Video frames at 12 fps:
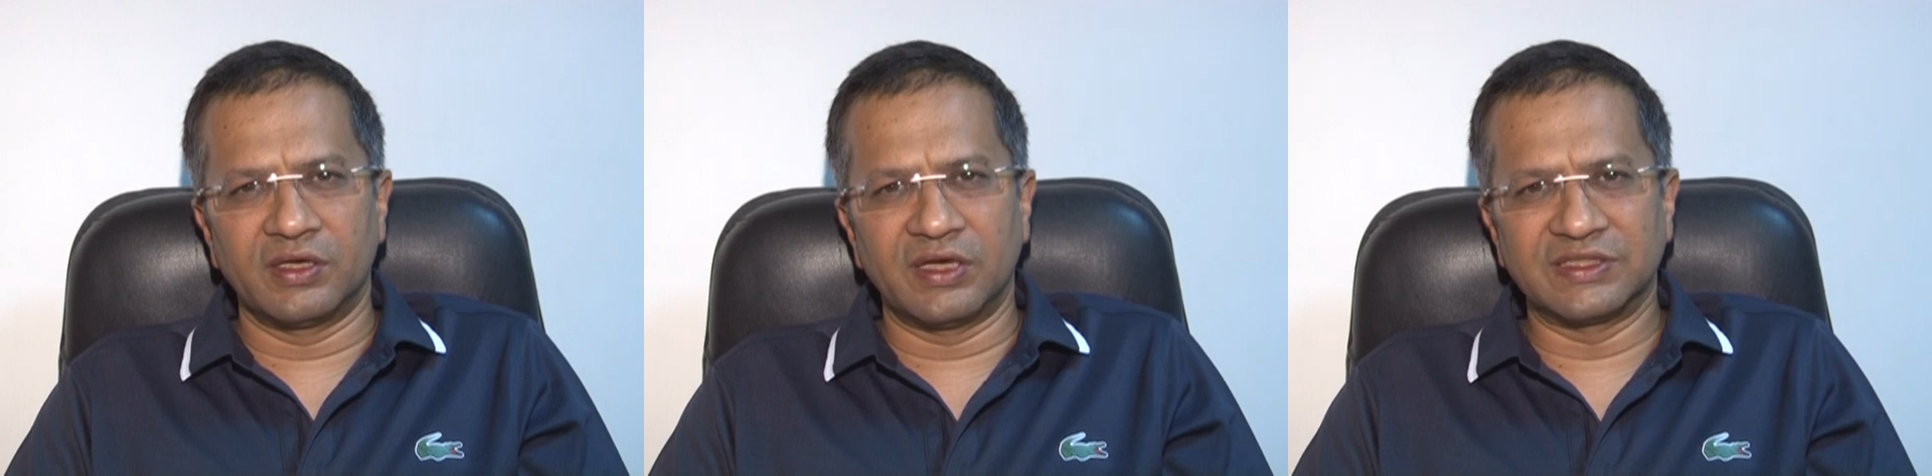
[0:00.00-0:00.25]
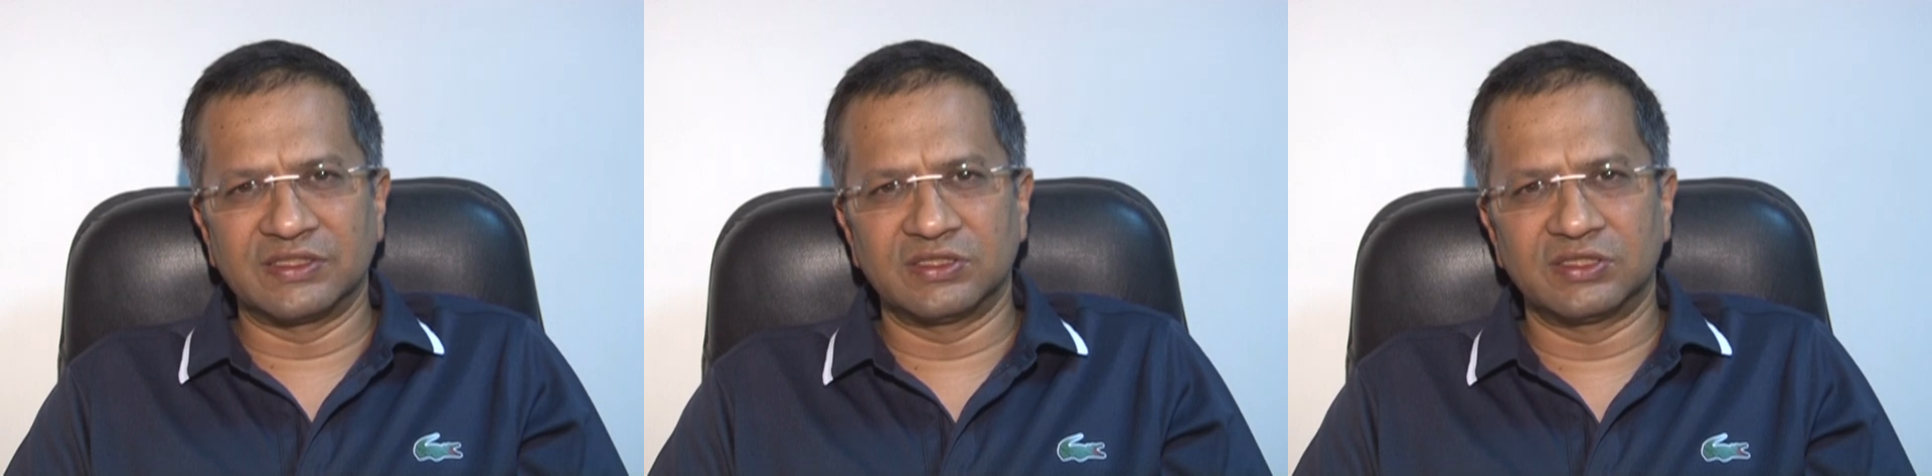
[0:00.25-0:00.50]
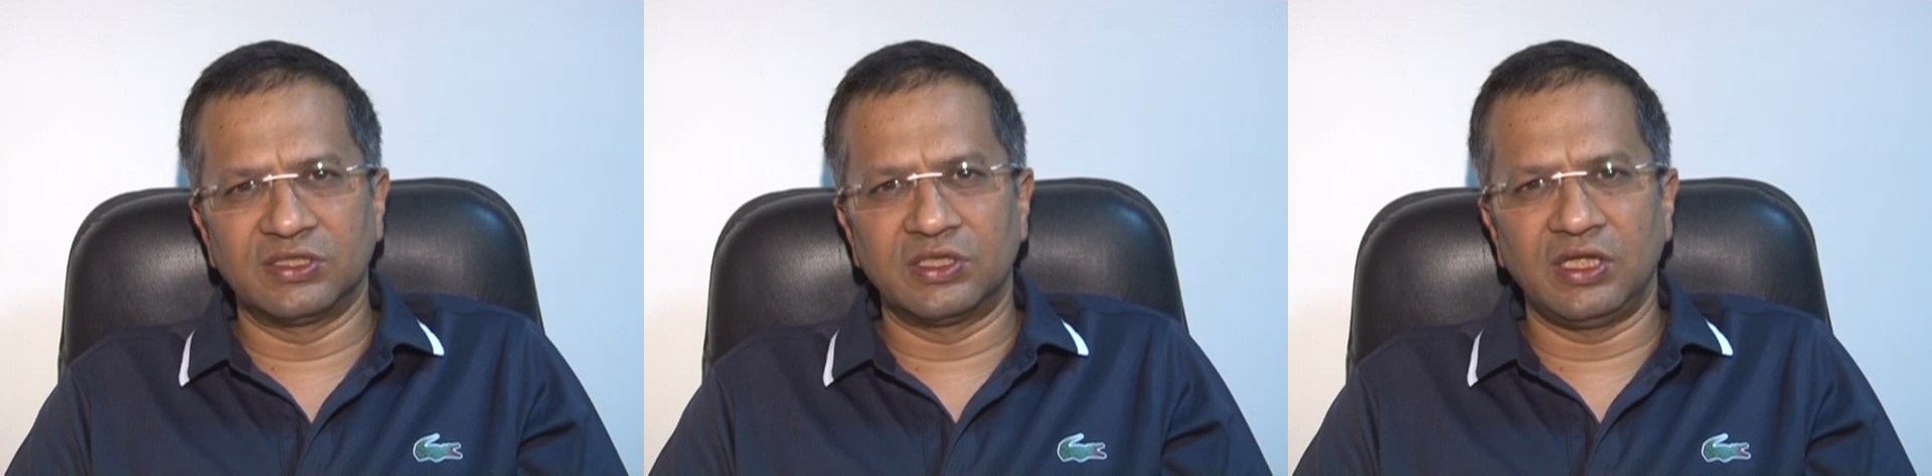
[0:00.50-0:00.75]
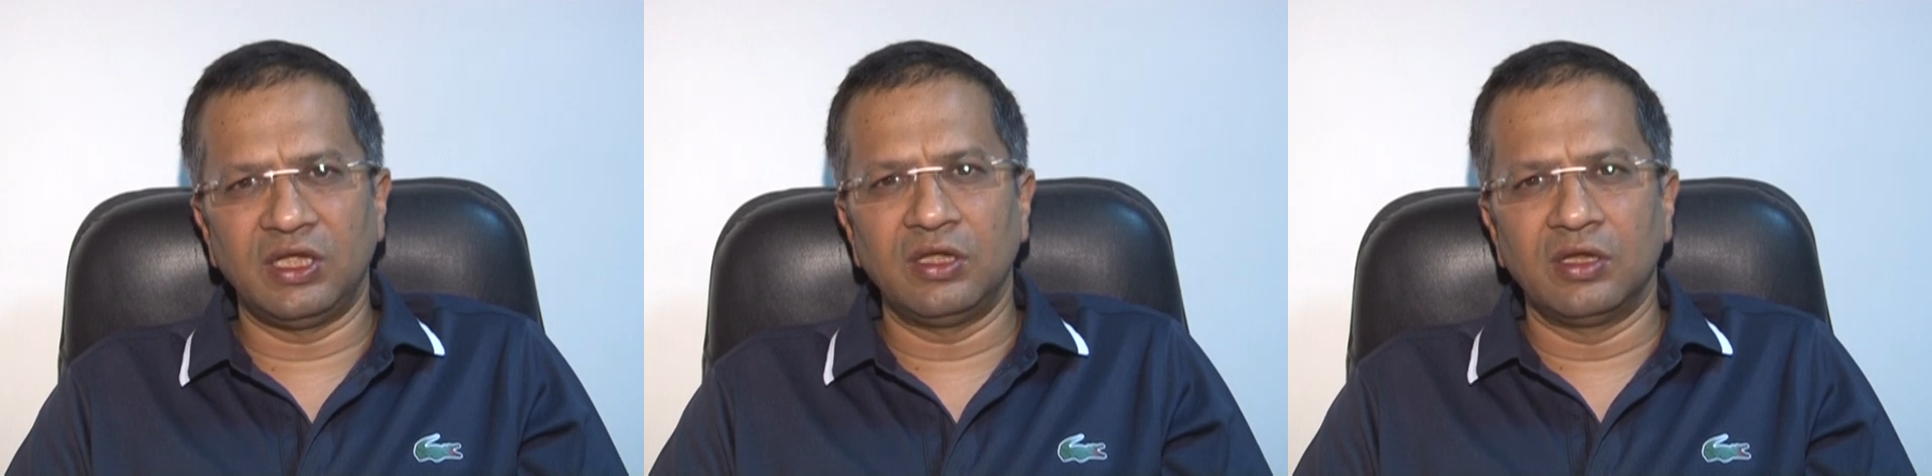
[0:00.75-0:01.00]

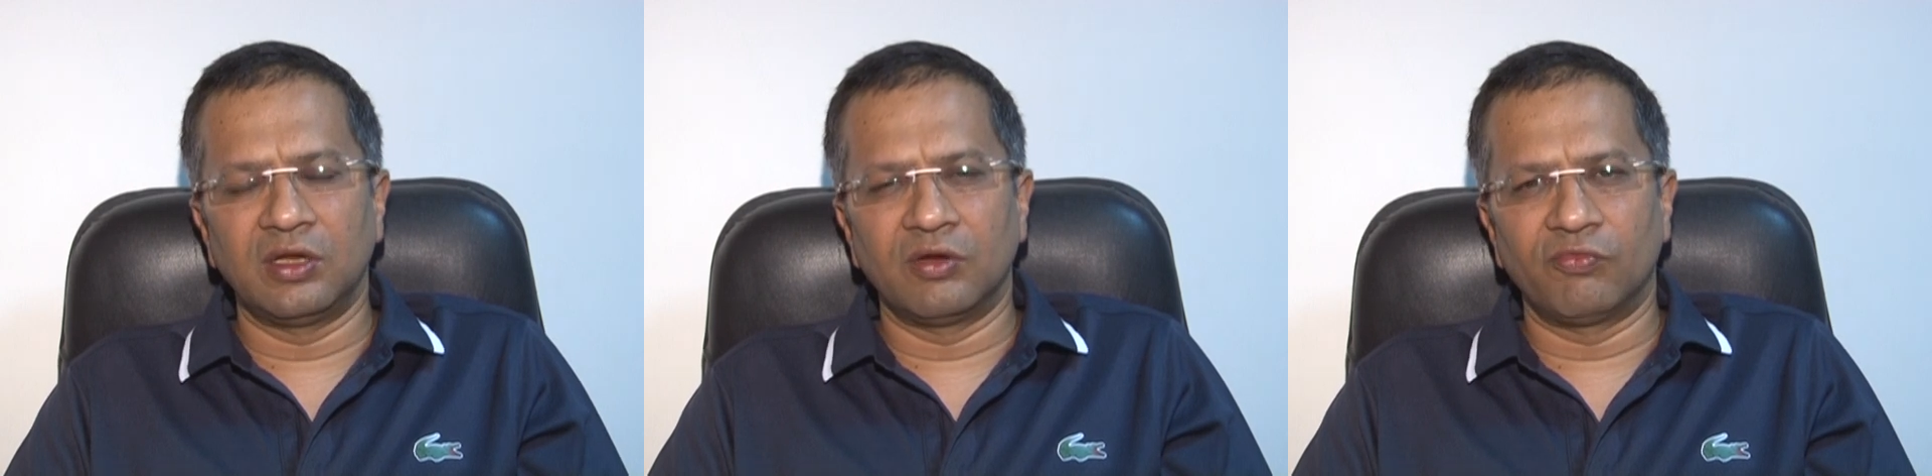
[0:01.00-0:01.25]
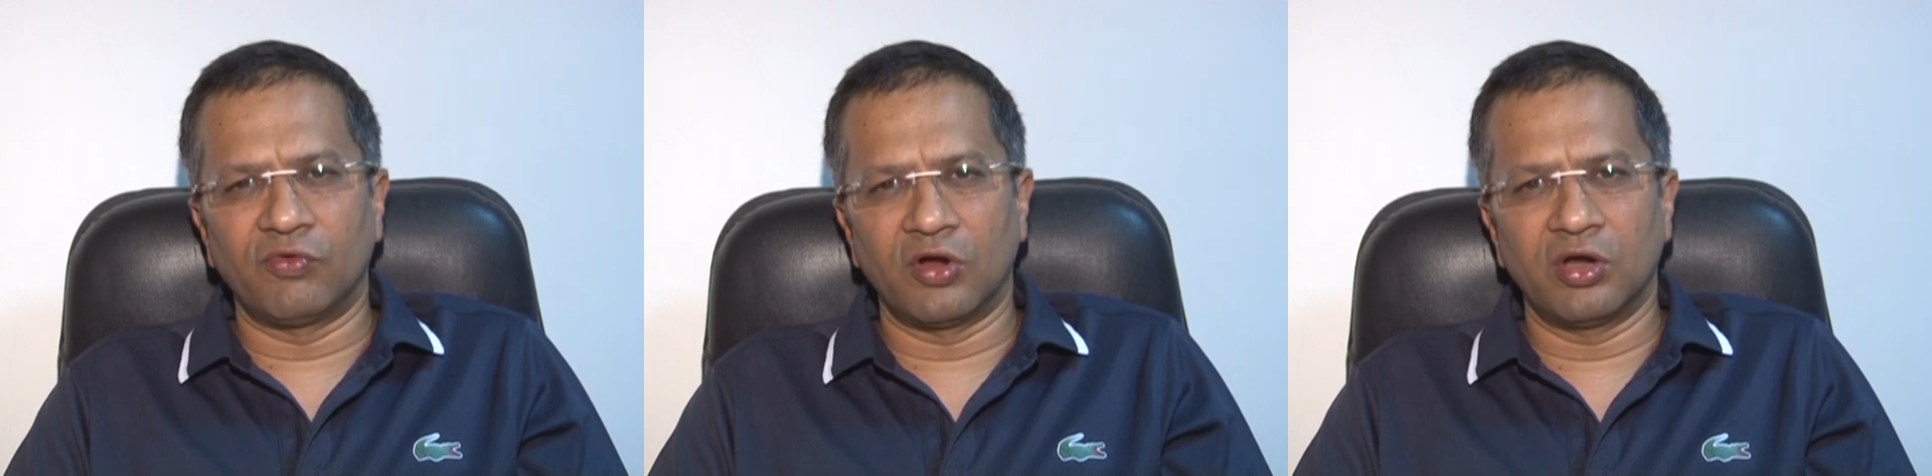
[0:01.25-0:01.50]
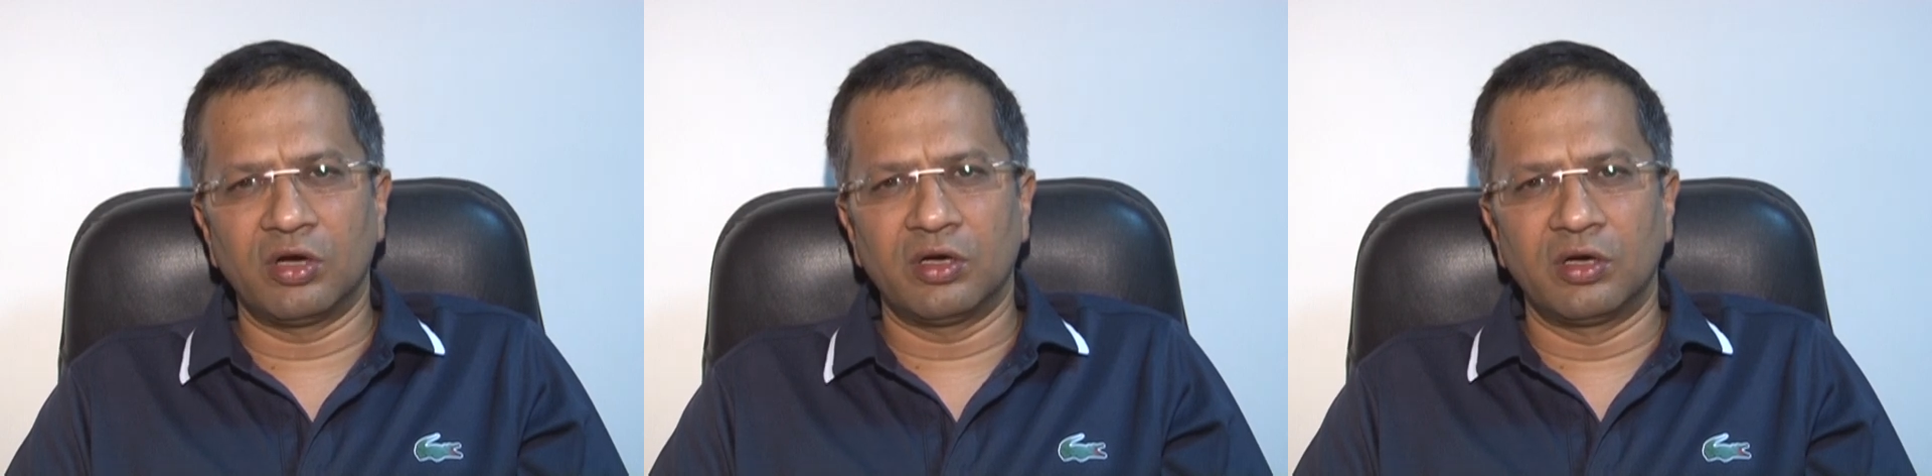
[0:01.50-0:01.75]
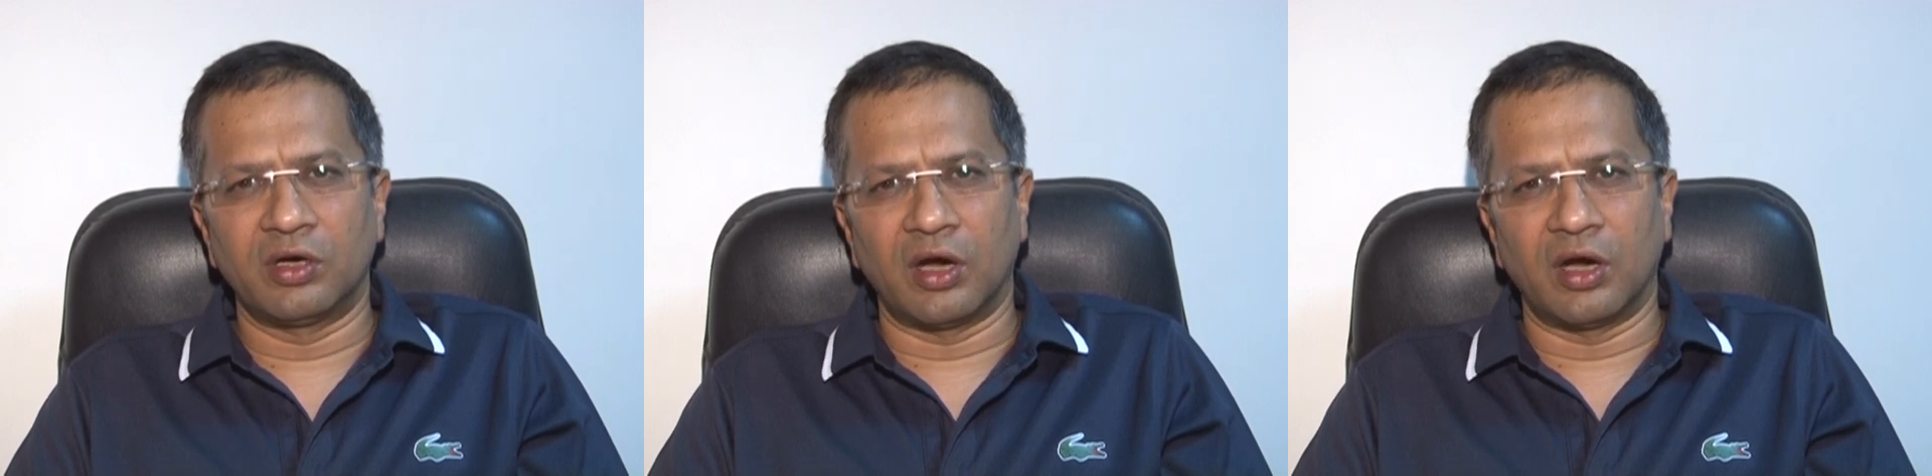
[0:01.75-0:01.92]
necessity for